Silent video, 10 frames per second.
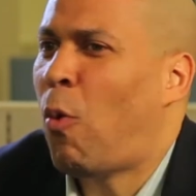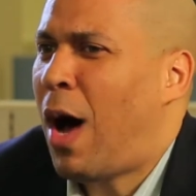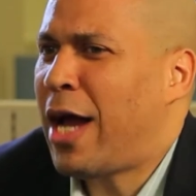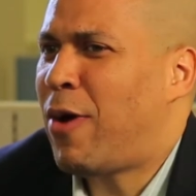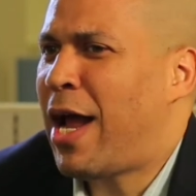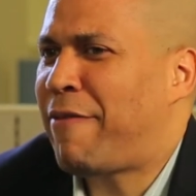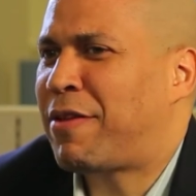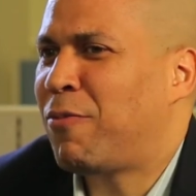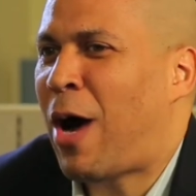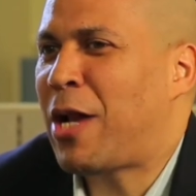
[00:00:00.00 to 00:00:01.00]
But why do I have
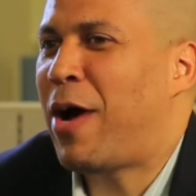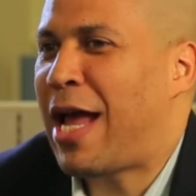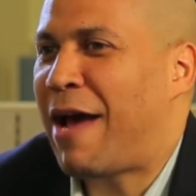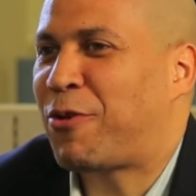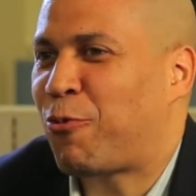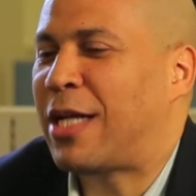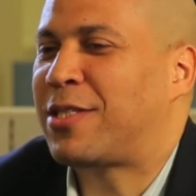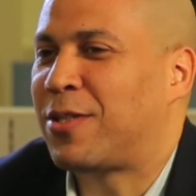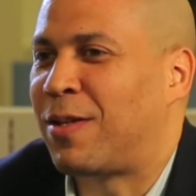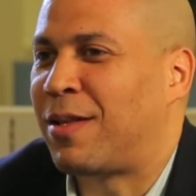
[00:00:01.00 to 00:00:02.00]
to? Why do I have to
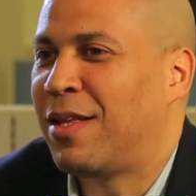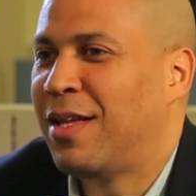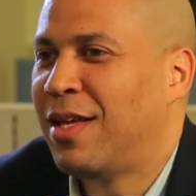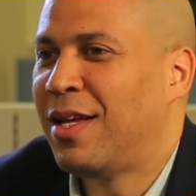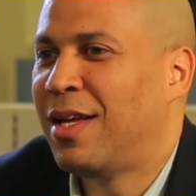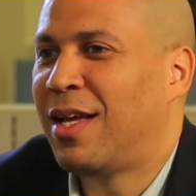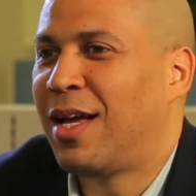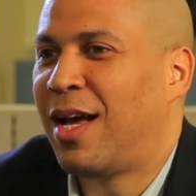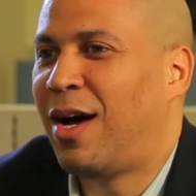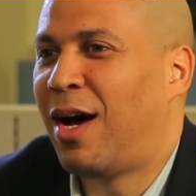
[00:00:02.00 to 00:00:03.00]
wrestle
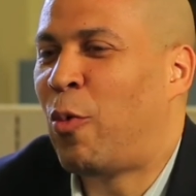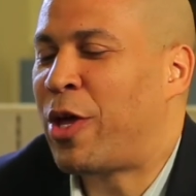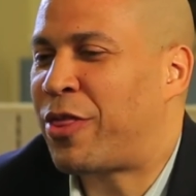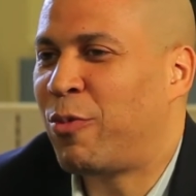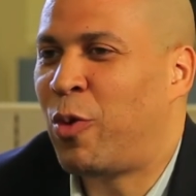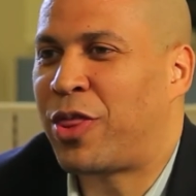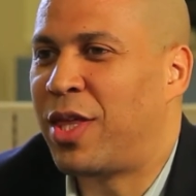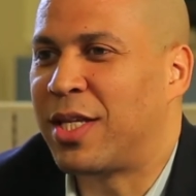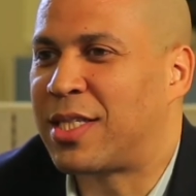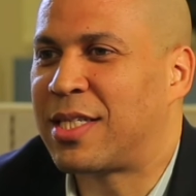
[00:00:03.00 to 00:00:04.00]
with with
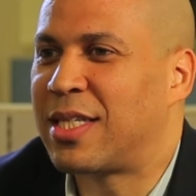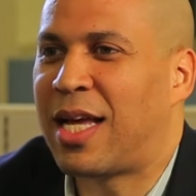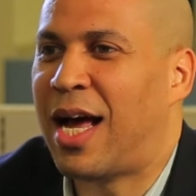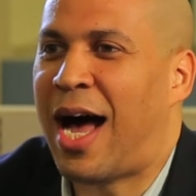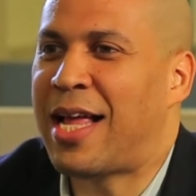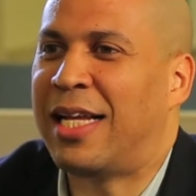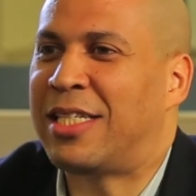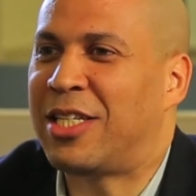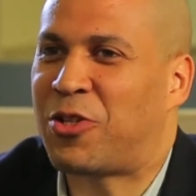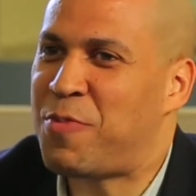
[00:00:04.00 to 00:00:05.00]
this? I,
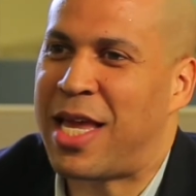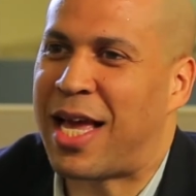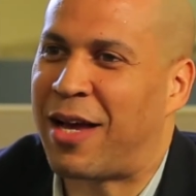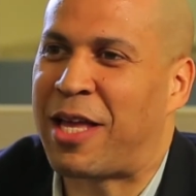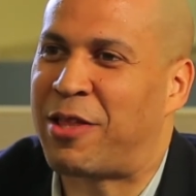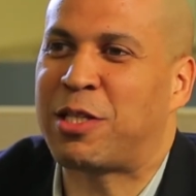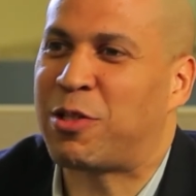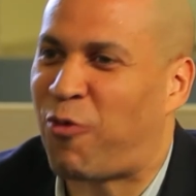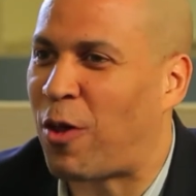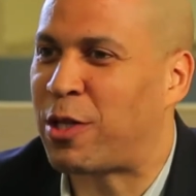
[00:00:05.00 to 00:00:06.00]
just to me, okay, this
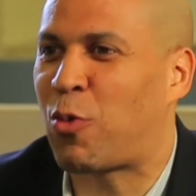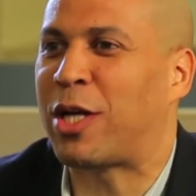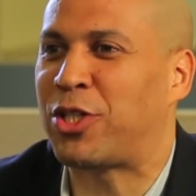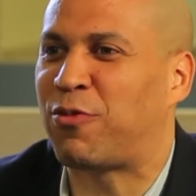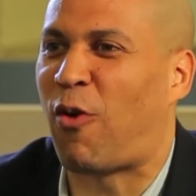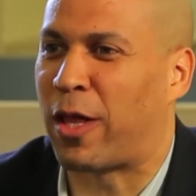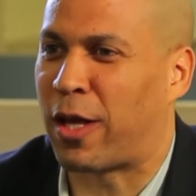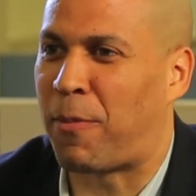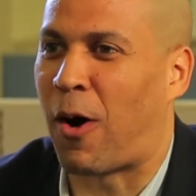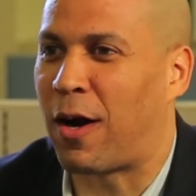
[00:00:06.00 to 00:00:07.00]
is fall, this question's
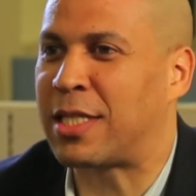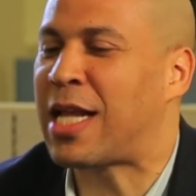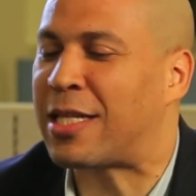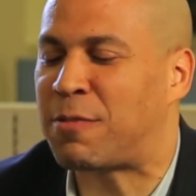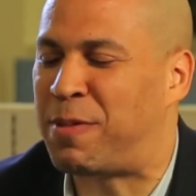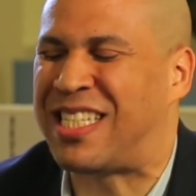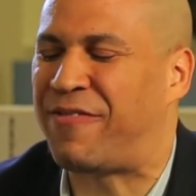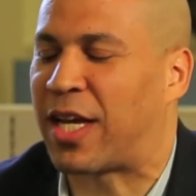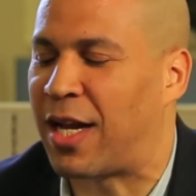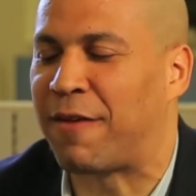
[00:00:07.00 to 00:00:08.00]
falling apart. It's not
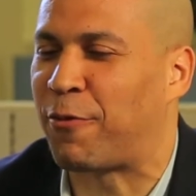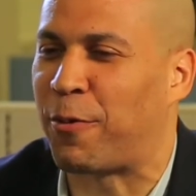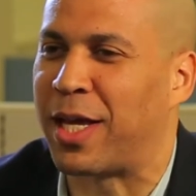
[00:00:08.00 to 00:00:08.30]
specific enough.